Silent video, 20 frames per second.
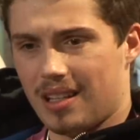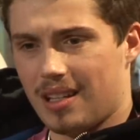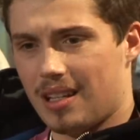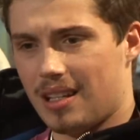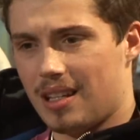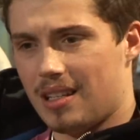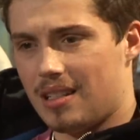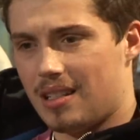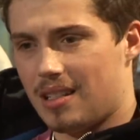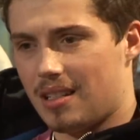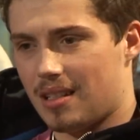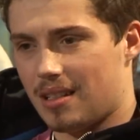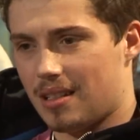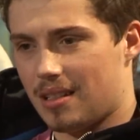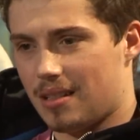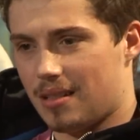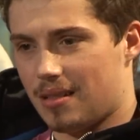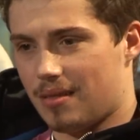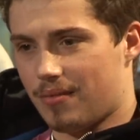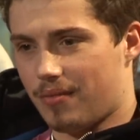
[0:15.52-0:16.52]
I think he's
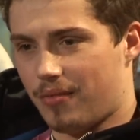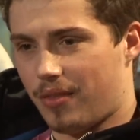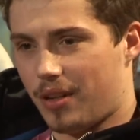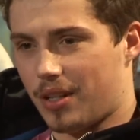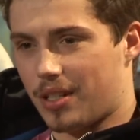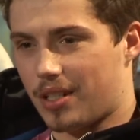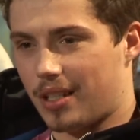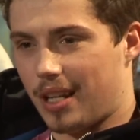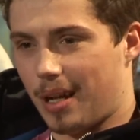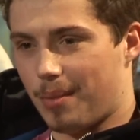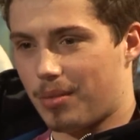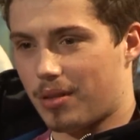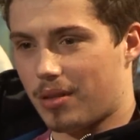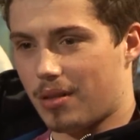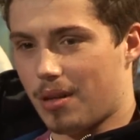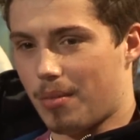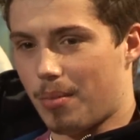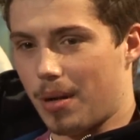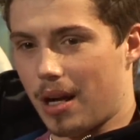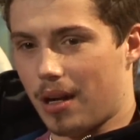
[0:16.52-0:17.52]
very
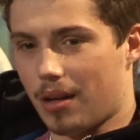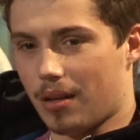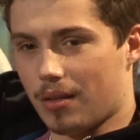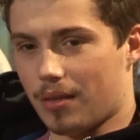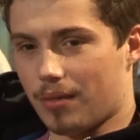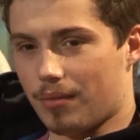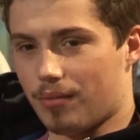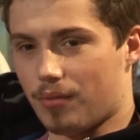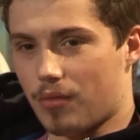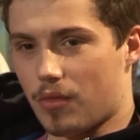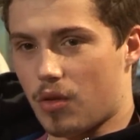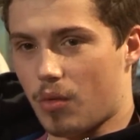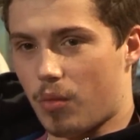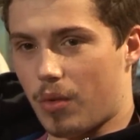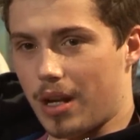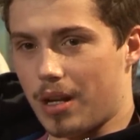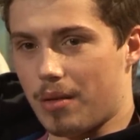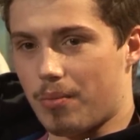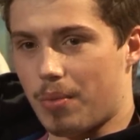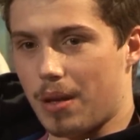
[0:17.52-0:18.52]
sceptical about the
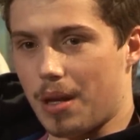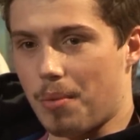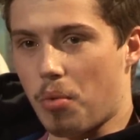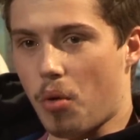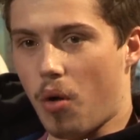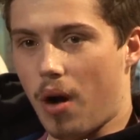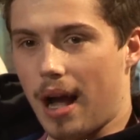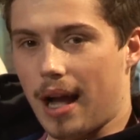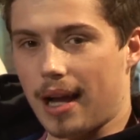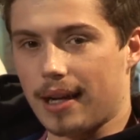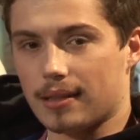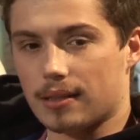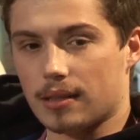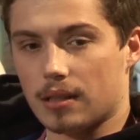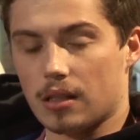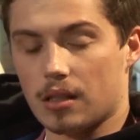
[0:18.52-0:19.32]
way people act.